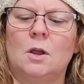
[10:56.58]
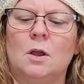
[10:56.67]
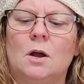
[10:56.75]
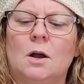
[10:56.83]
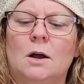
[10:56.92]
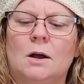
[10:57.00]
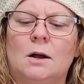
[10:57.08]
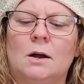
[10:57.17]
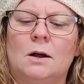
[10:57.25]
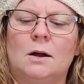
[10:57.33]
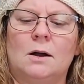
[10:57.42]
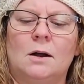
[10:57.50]

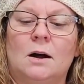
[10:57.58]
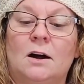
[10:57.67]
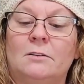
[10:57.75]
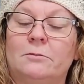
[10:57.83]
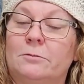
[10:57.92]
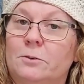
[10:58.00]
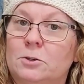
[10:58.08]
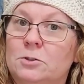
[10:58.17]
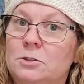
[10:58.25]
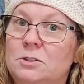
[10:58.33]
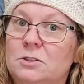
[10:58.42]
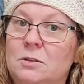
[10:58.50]
On
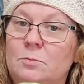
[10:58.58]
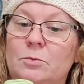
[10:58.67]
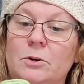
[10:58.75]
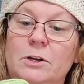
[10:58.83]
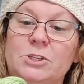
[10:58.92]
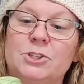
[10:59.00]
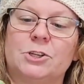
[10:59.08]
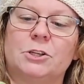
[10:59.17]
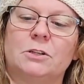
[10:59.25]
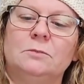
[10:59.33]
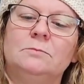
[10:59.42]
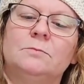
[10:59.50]
first
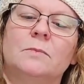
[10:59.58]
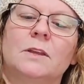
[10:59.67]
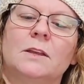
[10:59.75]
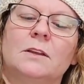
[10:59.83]
impression, it